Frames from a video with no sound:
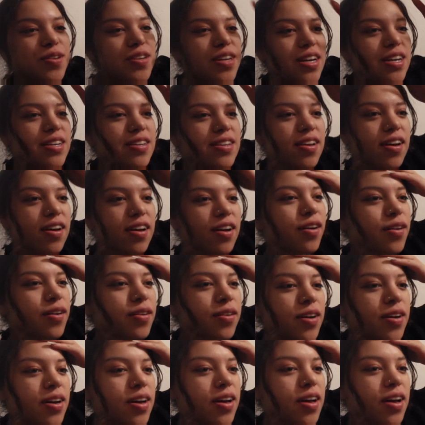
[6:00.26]
you guys
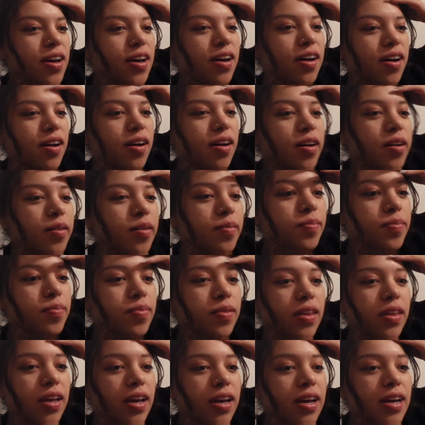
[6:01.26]
out.
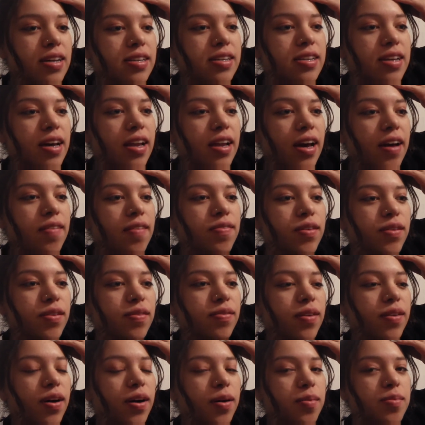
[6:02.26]
Like I said, after
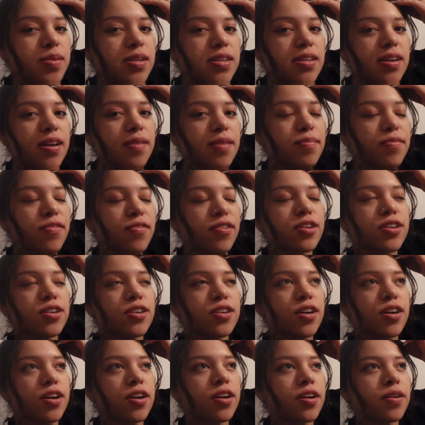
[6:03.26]
Vlogmas, I'm for
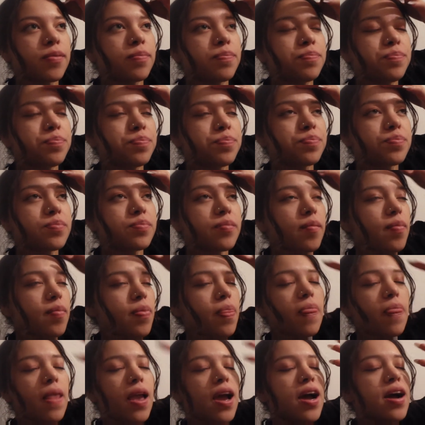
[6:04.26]
sure
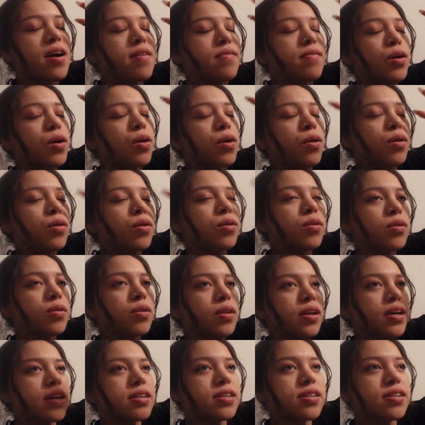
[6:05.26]
have a whole
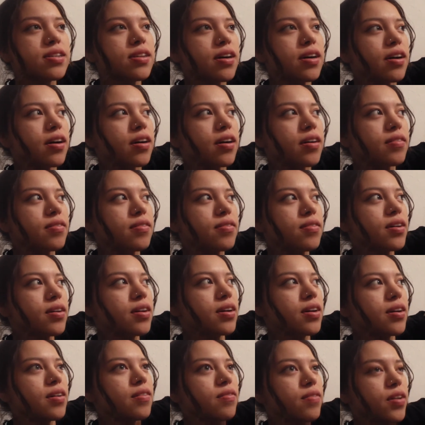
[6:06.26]
list of
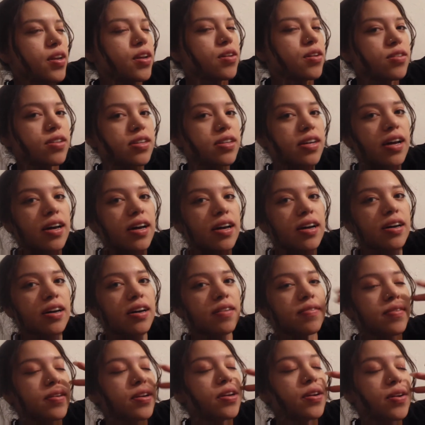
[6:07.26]
video
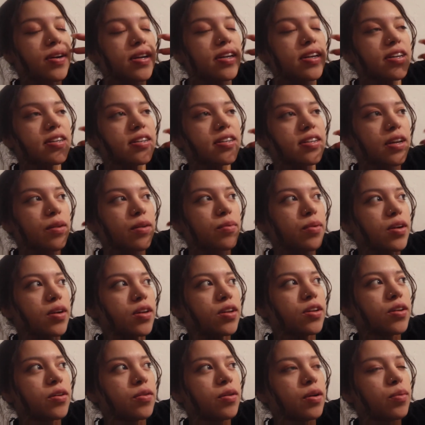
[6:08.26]
ideas that I want
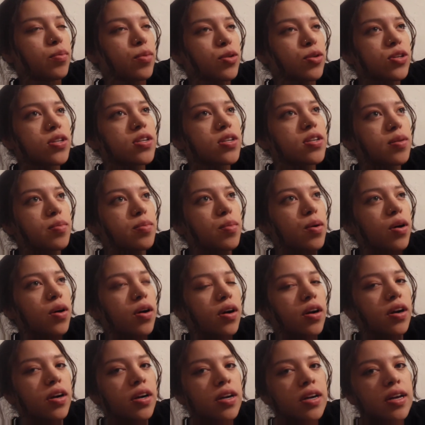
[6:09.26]
to do, and most of them
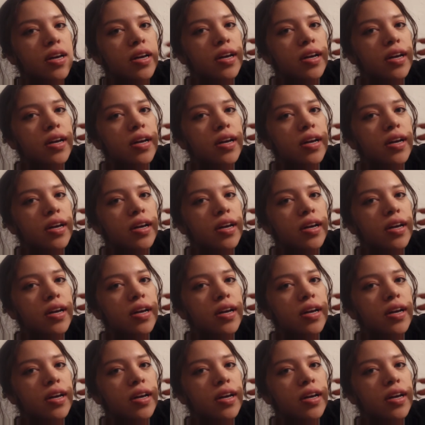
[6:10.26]
are